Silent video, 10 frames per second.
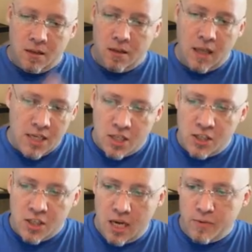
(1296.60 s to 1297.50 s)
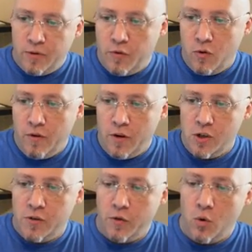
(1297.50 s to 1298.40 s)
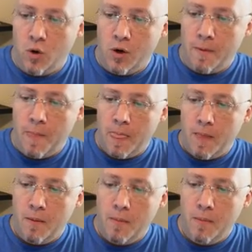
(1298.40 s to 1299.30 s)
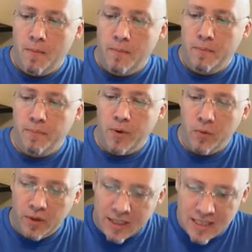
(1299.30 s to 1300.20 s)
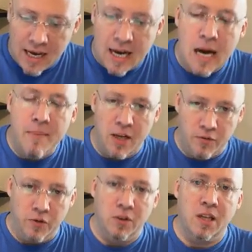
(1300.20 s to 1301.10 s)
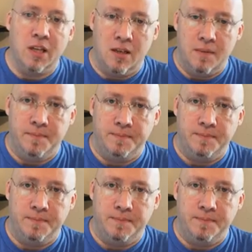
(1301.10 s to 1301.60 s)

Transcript: Galatians chapter 4, verse 4 But when the time had fully come,